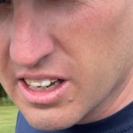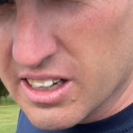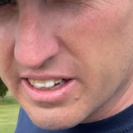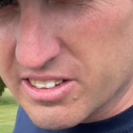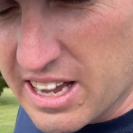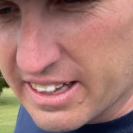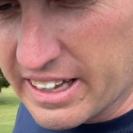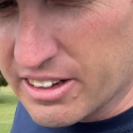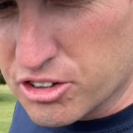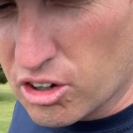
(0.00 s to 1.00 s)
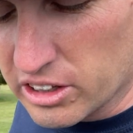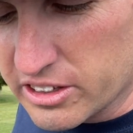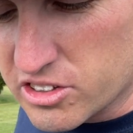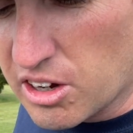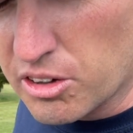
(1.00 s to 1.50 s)
exactly how tall it
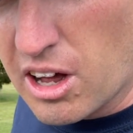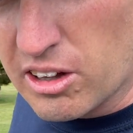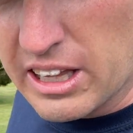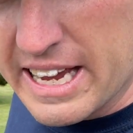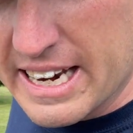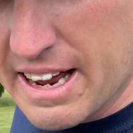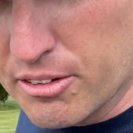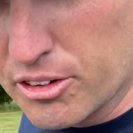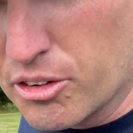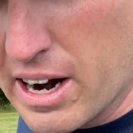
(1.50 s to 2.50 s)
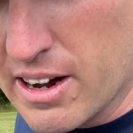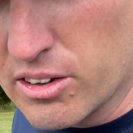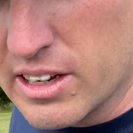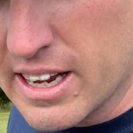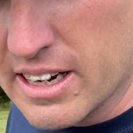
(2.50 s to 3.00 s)
is. I'll lay it down on the
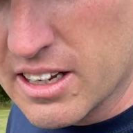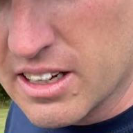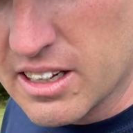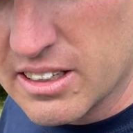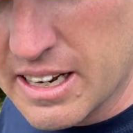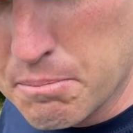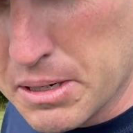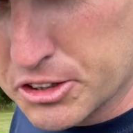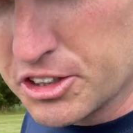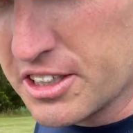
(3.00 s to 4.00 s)
ground and measure it